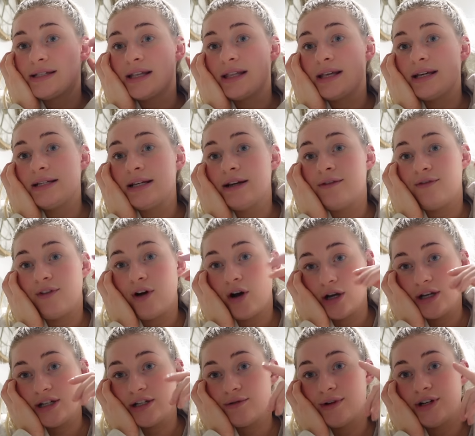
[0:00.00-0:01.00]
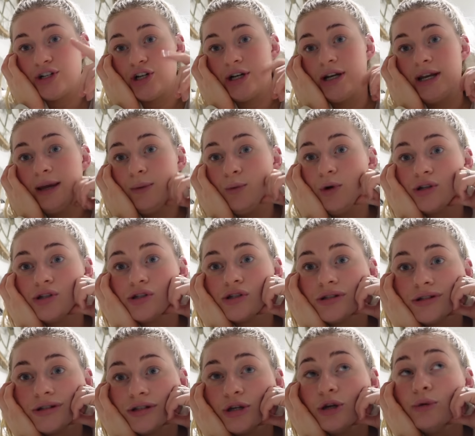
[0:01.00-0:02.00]
that they did find originally
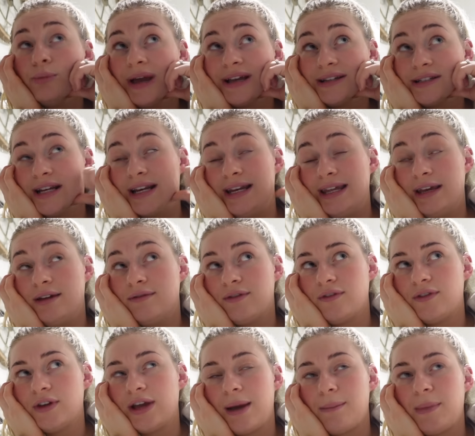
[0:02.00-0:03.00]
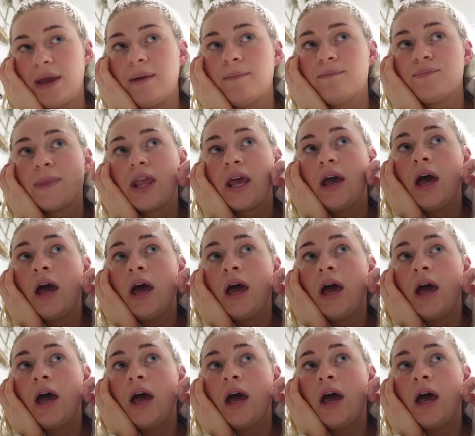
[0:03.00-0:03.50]
was too big to leave, if you get me.